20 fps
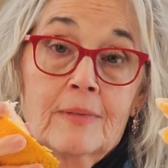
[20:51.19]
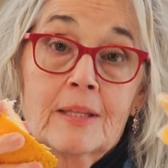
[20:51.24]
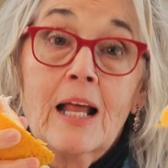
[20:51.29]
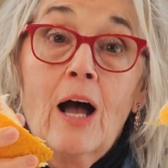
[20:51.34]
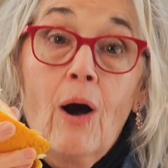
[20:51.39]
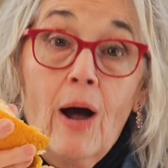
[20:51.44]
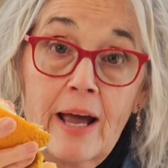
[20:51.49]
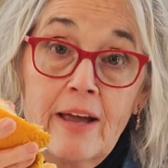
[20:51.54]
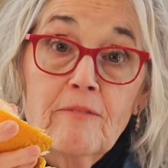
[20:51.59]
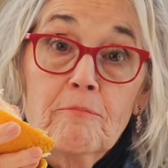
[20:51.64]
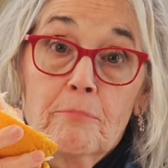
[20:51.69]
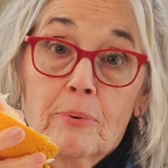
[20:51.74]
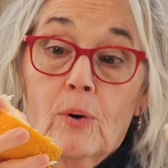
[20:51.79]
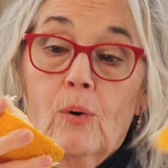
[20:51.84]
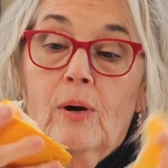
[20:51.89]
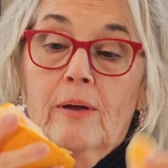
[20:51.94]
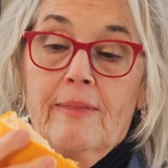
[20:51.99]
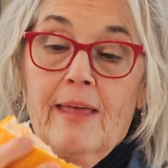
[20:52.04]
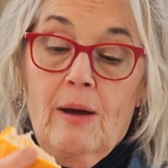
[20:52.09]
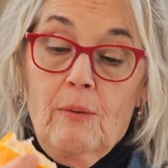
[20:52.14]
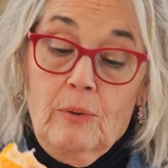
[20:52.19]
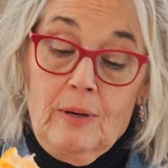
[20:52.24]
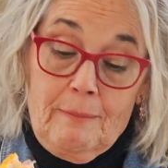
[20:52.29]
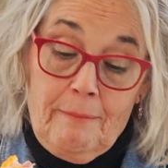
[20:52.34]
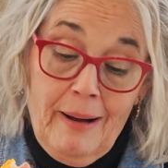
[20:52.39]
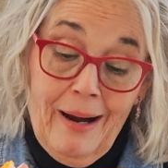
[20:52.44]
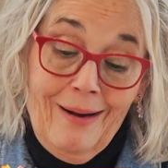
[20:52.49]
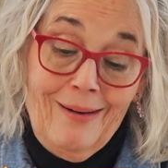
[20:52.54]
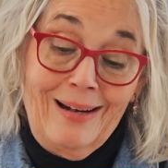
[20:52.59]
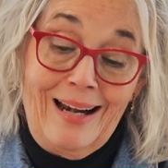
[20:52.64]
Now I've broken that one
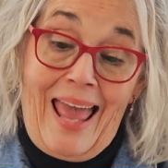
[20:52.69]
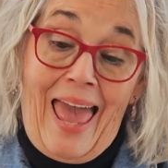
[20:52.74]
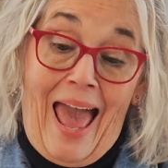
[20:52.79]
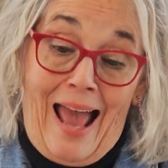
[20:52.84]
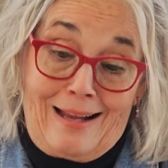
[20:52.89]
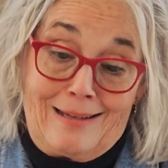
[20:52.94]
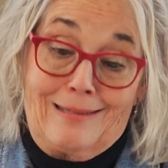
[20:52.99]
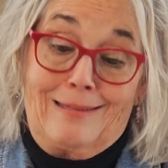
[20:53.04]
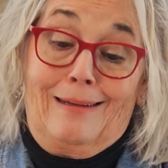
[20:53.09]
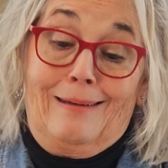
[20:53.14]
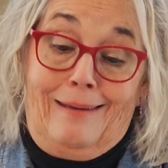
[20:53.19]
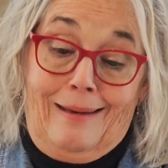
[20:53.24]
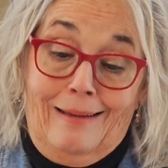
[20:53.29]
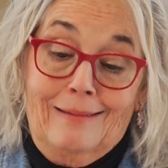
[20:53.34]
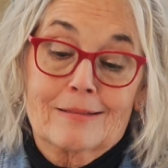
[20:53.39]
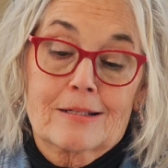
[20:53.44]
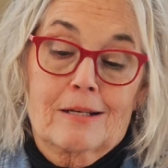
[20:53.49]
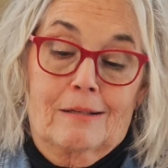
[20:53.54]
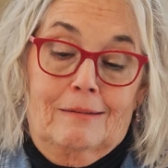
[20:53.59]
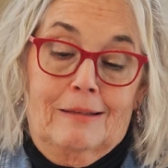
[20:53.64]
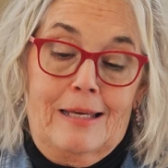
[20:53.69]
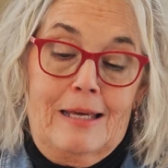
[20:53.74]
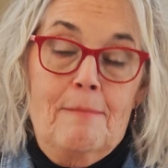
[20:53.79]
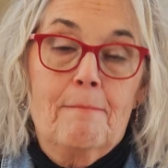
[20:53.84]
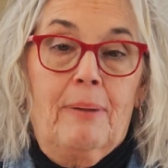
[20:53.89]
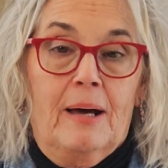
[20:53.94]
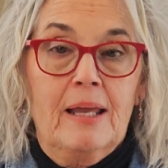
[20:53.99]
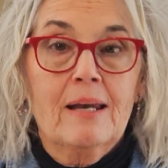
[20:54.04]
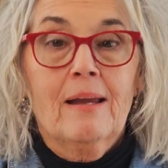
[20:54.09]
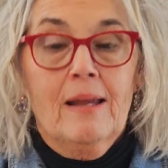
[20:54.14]
apart accidentally,
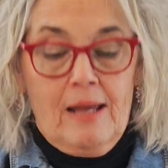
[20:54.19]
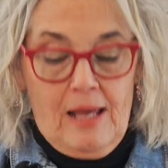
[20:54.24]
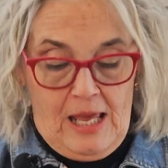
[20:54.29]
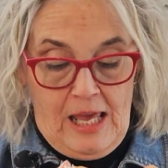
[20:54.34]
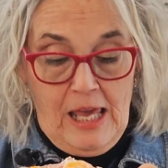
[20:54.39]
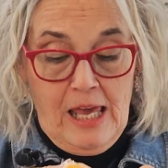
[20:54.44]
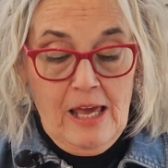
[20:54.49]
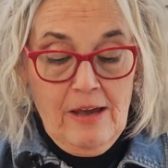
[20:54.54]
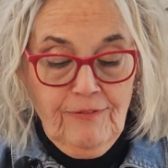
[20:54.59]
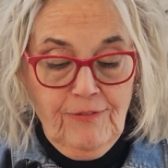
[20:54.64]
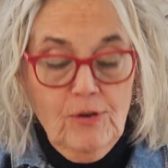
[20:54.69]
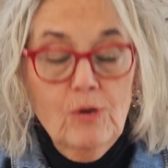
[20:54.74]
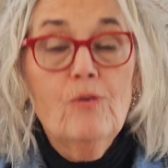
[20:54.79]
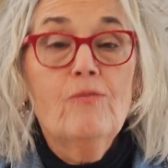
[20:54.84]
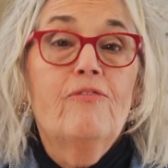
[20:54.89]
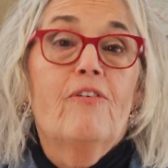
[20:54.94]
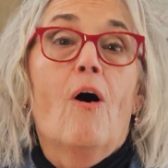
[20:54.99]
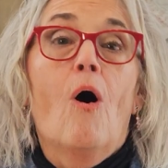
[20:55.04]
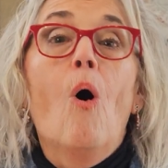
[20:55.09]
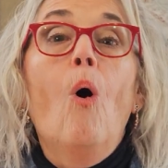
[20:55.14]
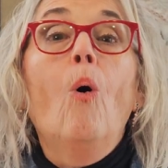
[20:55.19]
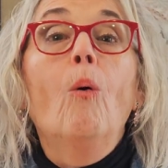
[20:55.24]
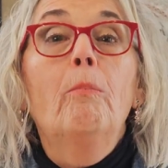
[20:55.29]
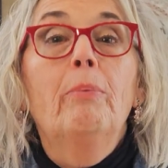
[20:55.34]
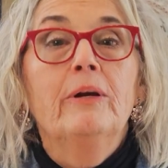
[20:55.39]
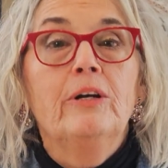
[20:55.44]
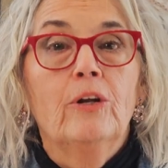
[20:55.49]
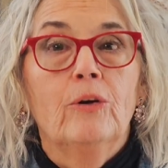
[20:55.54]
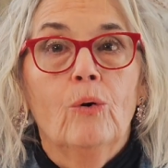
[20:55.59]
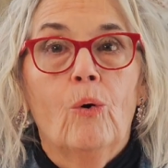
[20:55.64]
but if you've
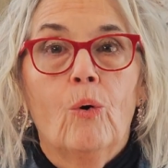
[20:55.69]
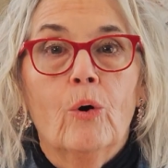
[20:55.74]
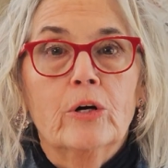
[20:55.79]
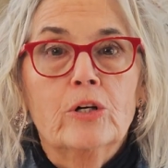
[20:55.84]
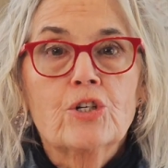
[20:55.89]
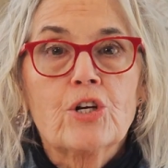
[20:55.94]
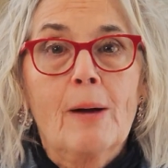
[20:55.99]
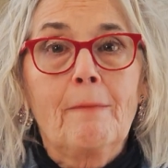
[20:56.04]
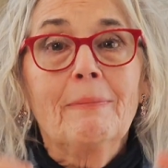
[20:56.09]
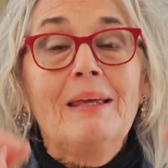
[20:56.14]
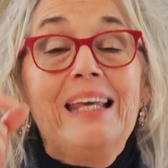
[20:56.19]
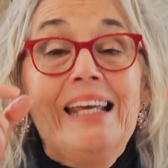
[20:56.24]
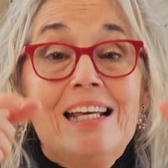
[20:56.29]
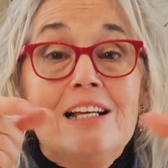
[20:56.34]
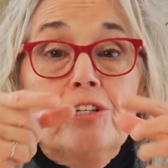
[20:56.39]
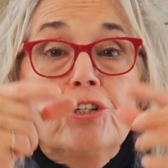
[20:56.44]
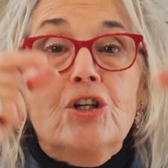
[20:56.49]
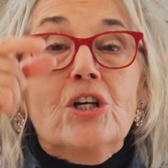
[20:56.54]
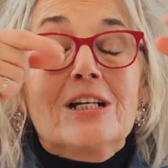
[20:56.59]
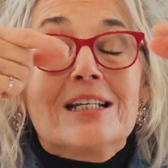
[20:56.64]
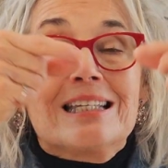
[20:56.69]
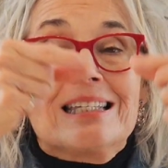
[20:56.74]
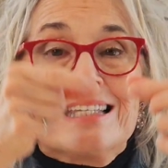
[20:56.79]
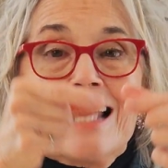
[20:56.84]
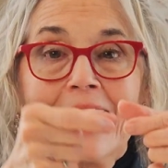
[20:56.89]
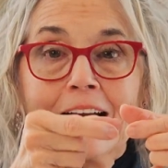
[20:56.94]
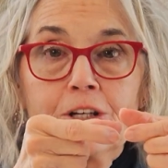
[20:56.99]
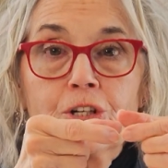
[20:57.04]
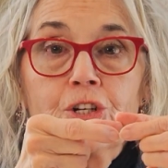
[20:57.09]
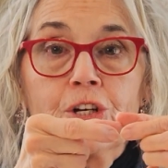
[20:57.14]
opened an orange up, each
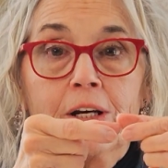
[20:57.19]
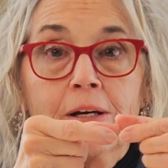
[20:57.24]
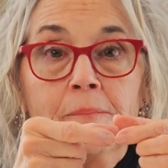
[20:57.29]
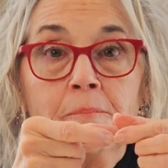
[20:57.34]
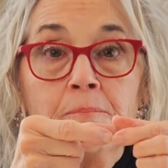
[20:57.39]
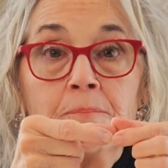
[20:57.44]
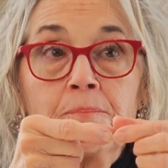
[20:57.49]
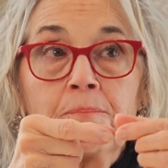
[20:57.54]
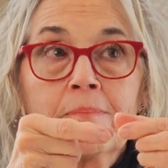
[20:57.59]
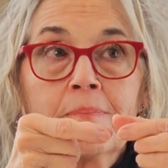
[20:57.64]
section